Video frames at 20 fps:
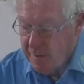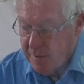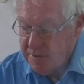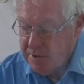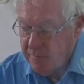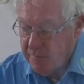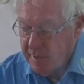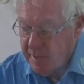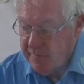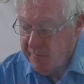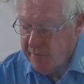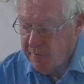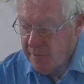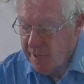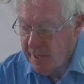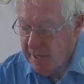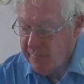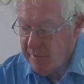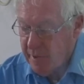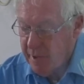Those who believe
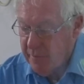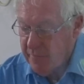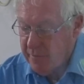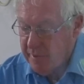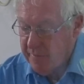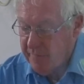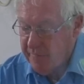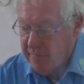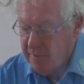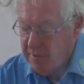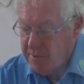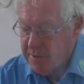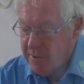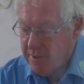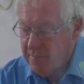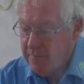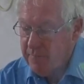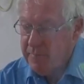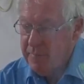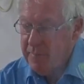it will have a hope and a
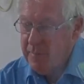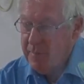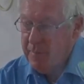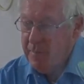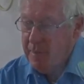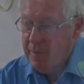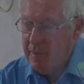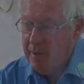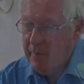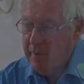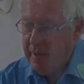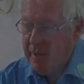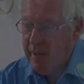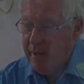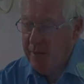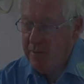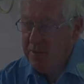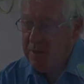future, no matter